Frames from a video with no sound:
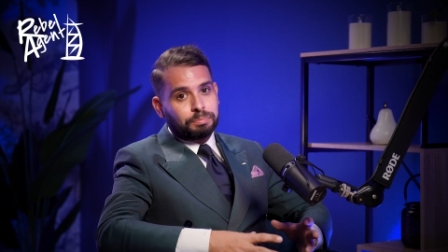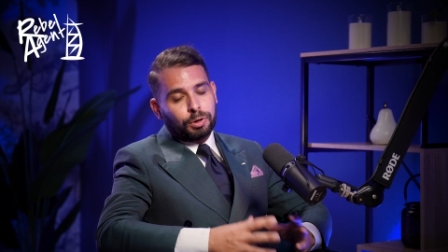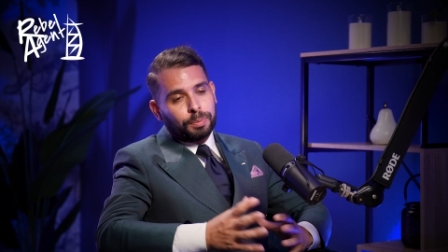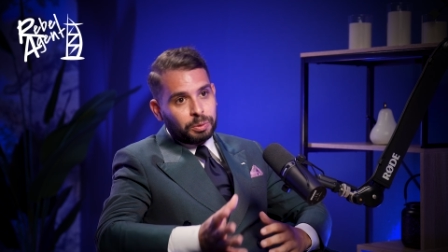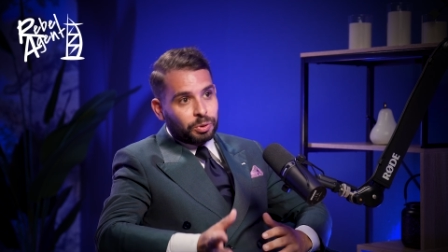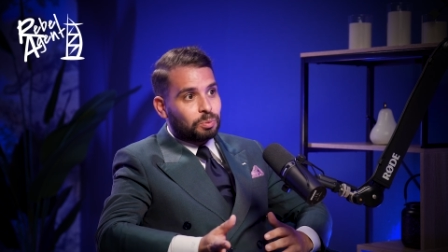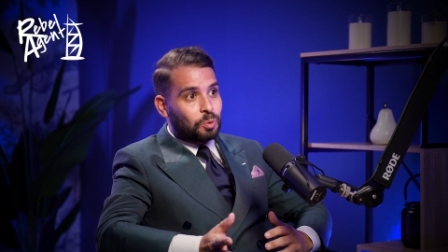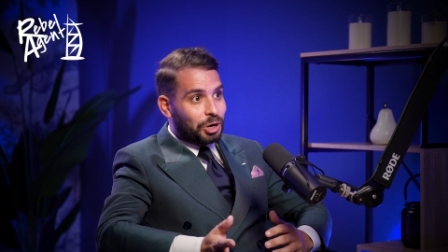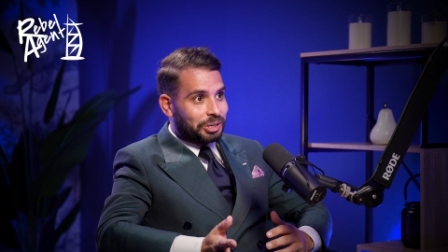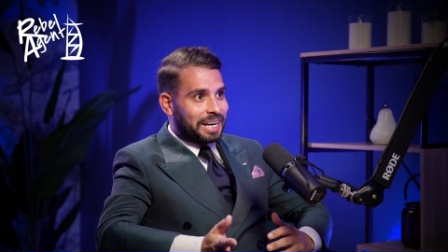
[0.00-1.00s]
probably wouldn't
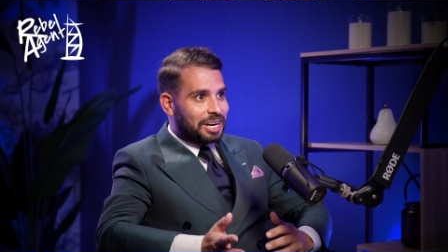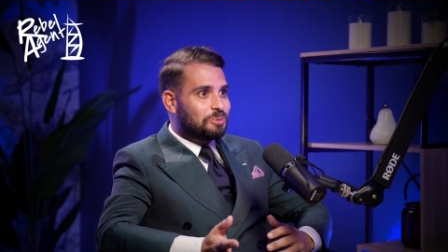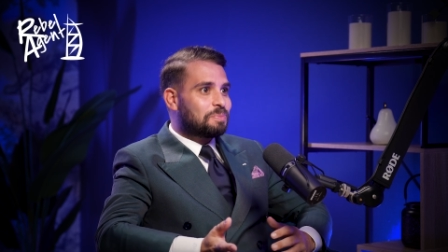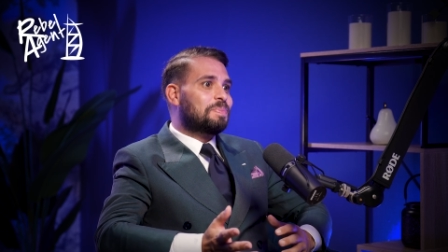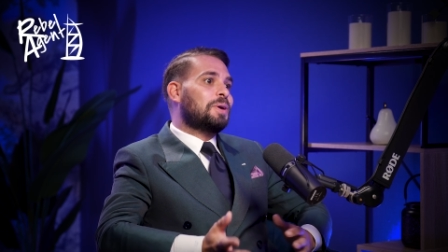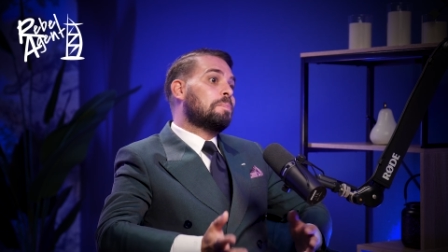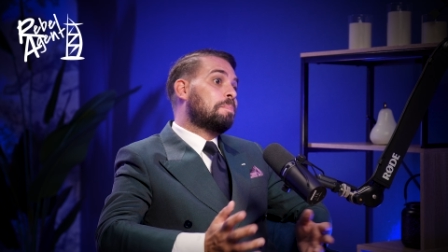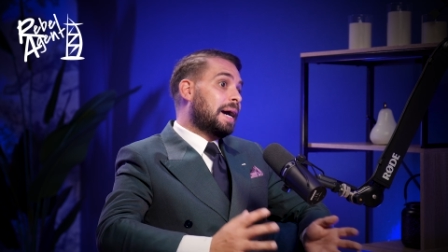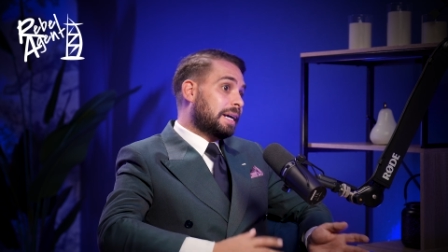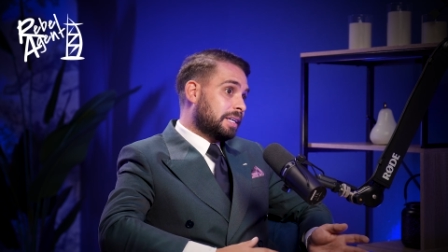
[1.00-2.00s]
work now, but
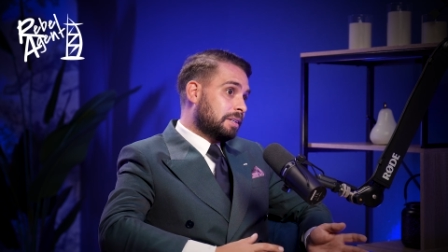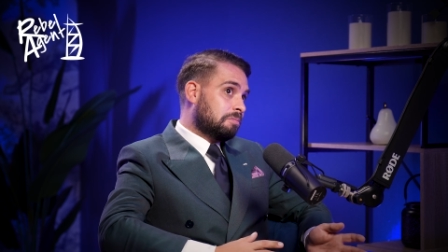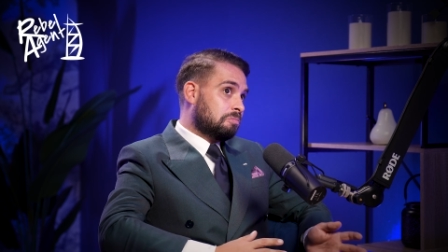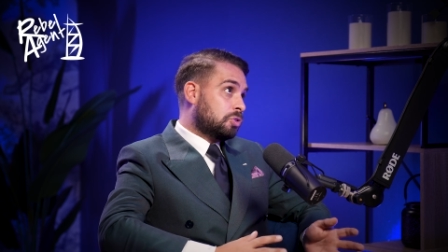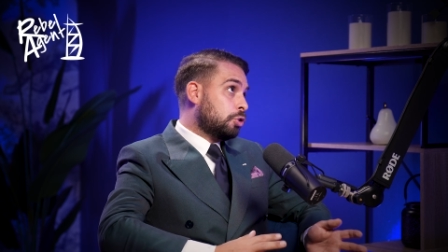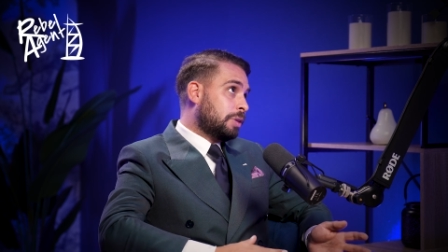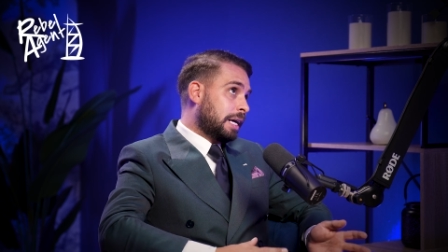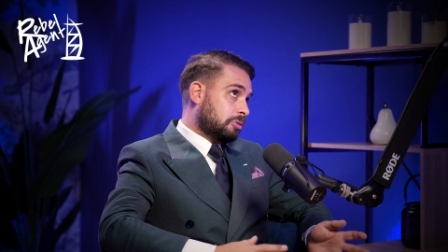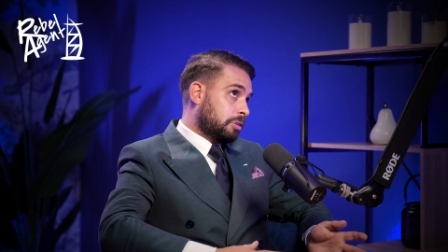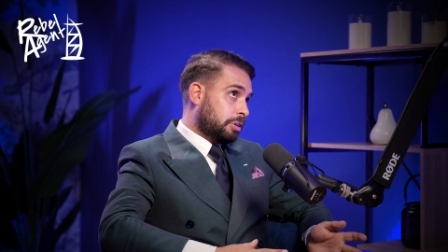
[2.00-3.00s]
back in
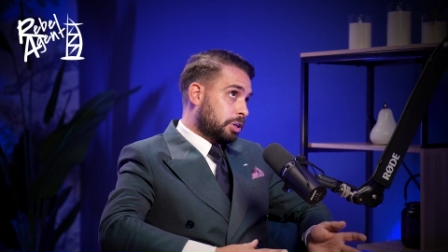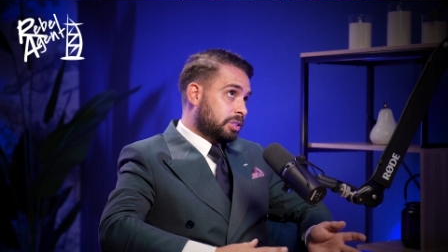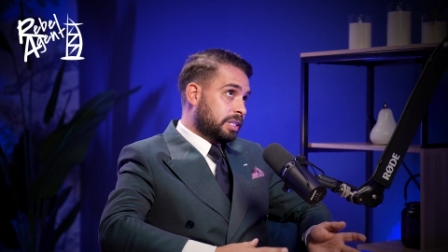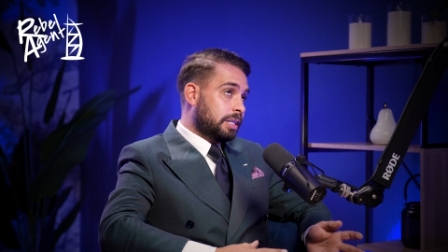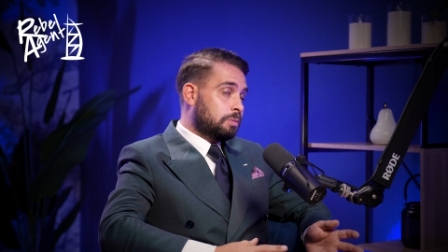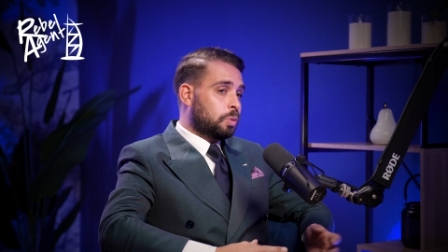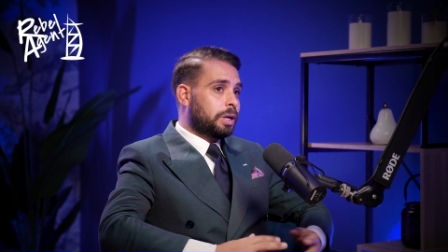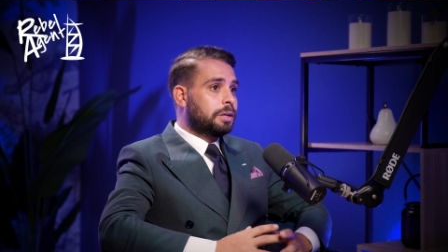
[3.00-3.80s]
2013 when...